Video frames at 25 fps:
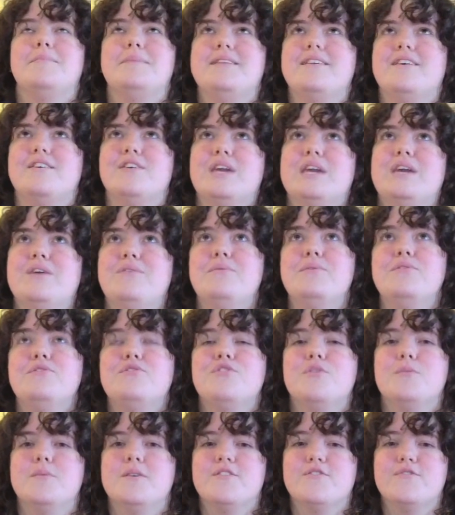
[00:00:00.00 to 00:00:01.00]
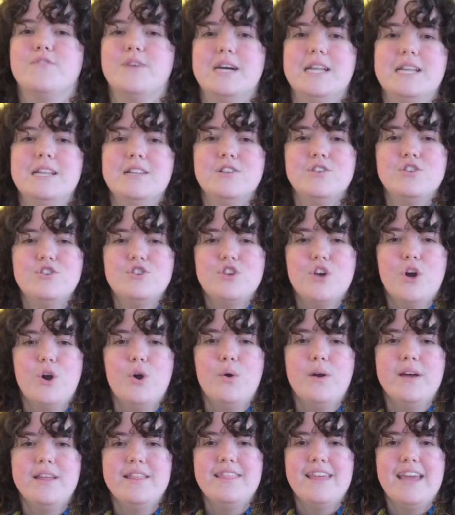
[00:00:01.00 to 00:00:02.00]
me tell you, it was so much fun.
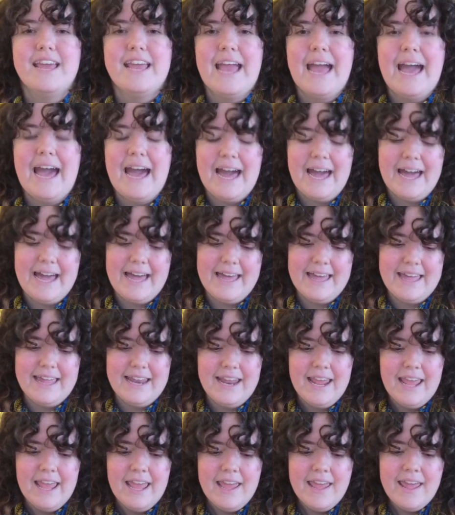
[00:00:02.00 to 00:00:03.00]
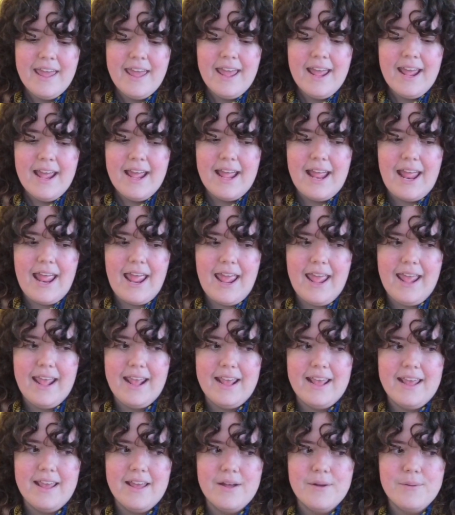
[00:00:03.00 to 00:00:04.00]
So they had
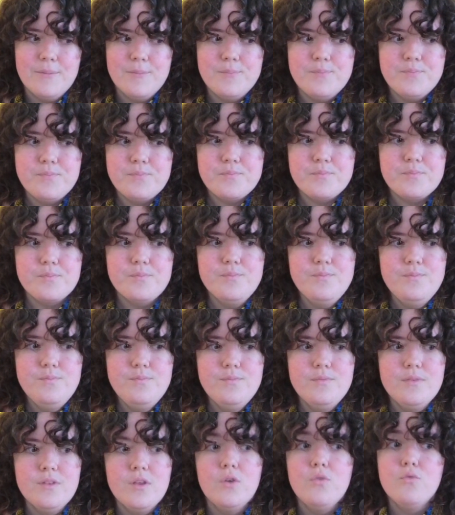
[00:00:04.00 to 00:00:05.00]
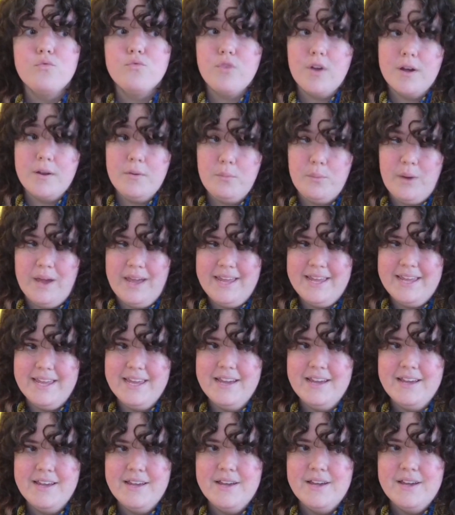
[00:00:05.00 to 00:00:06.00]
a
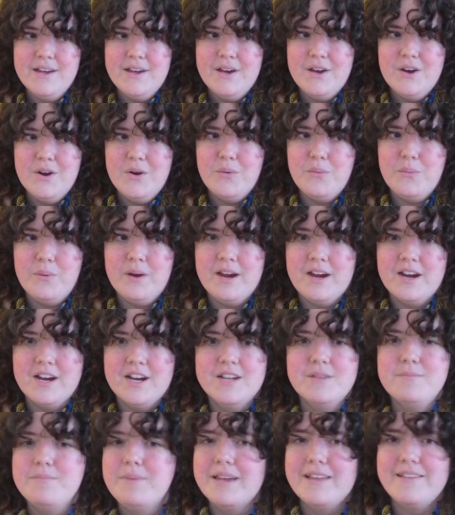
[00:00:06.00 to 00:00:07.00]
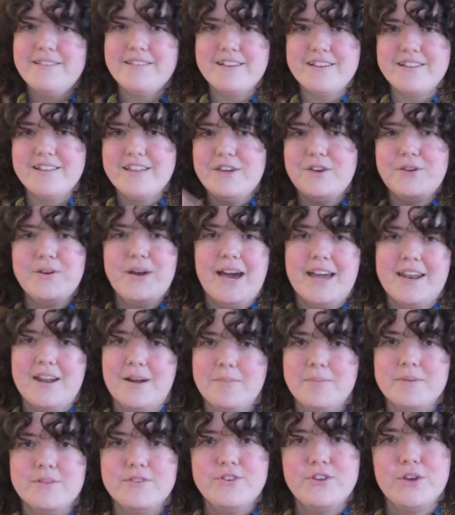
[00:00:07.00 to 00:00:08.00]
runway where basically you got
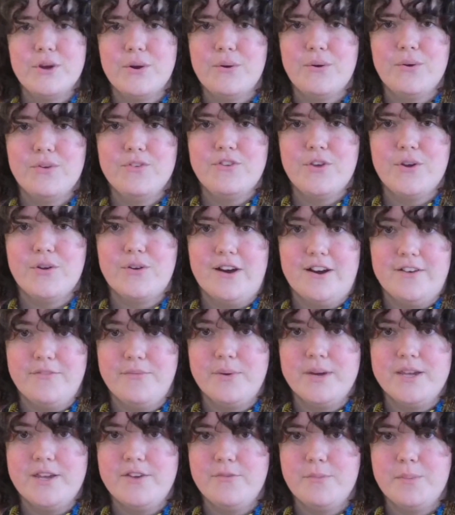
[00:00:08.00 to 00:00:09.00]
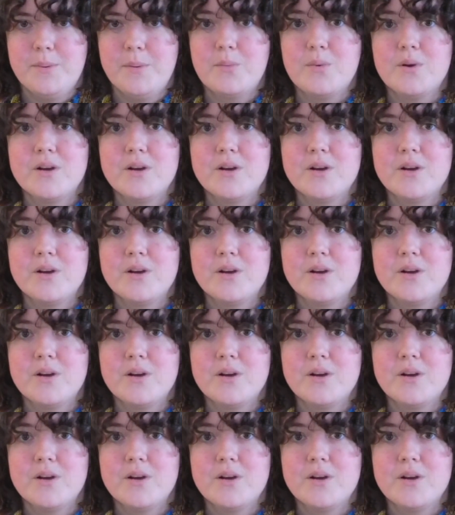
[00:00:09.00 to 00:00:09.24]
up and showed off what you've been